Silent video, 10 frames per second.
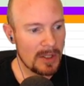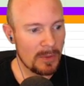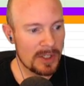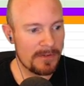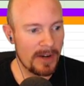
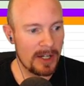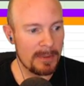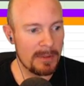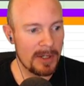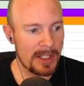Where's
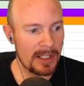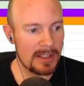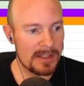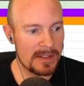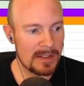Firebeam on that
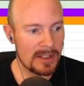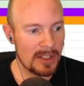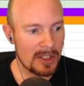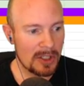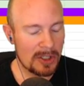list?
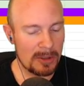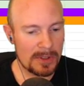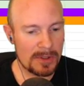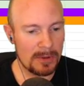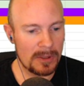
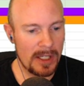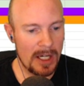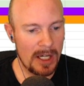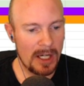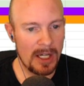Gerbil Schooler,
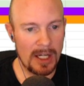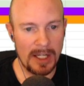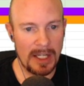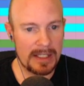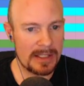uh,
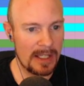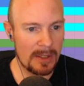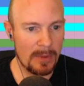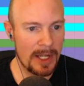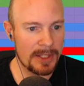it's
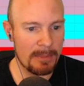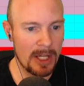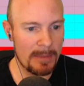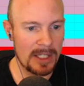like way at the bottom.